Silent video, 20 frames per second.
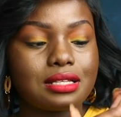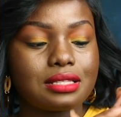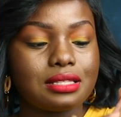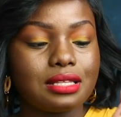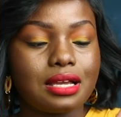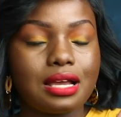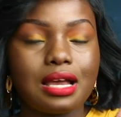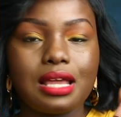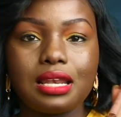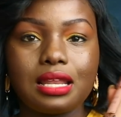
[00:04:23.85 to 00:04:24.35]

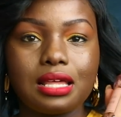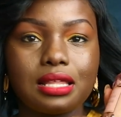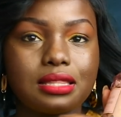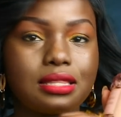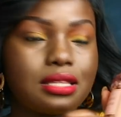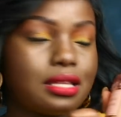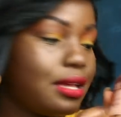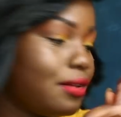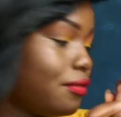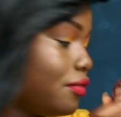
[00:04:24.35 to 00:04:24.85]
the
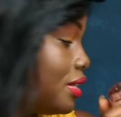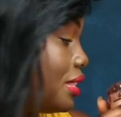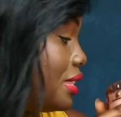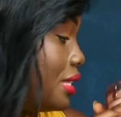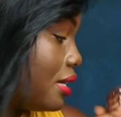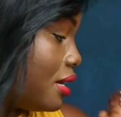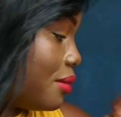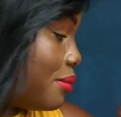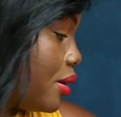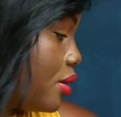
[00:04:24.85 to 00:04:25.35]
color the
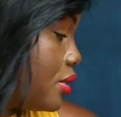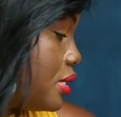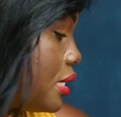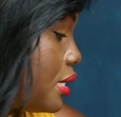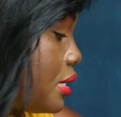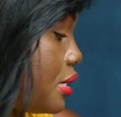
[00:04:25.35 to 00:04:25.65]
everything about